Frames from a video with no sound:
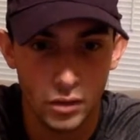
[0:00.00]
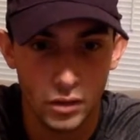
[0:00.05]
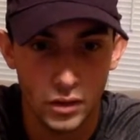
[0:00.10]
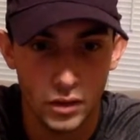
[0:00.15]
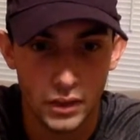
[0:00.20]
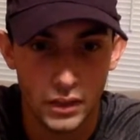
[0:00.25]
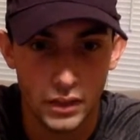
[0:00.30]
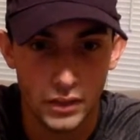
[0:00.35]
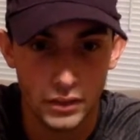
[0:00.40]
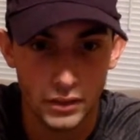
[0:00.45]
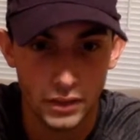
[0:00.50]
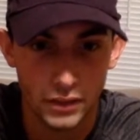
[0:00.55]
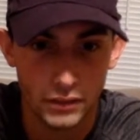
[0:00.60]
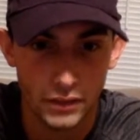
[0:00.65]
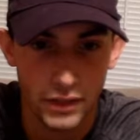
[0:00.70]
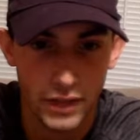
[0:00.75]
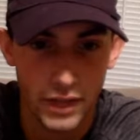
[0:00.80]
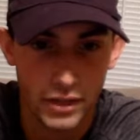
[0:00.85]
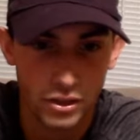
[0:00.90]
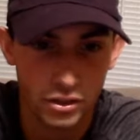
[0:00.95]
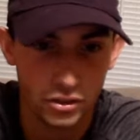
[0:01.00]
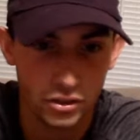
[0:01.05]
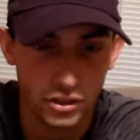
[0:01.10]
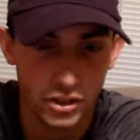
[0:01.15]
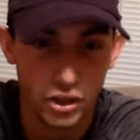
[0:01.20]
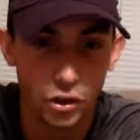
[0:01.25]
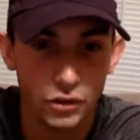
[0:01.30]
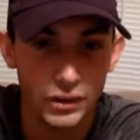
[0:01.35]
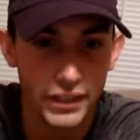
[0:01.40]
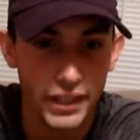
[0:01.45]
And then you have the Nationals.
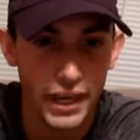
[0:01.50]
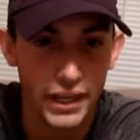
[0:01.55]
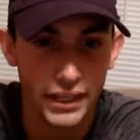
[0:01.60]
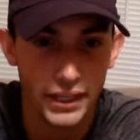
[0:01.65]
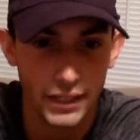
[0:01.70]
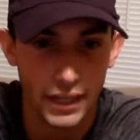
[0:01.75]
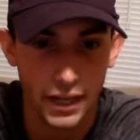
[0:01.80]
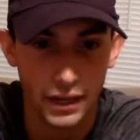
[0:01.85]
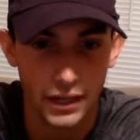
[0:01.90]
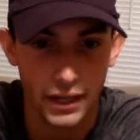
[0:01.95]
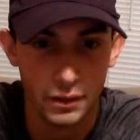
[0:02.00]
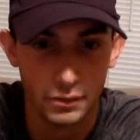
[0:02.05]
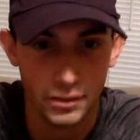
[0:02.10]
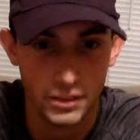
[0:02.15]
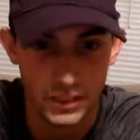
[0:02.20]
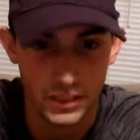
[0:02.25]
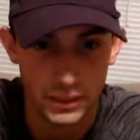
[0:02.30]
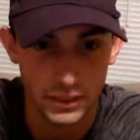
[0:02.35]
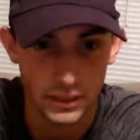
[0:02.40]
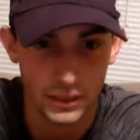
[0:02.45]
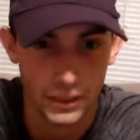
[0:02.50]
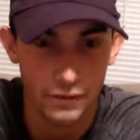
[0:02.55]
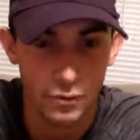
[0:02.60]
The only guy that got a hit was Eden.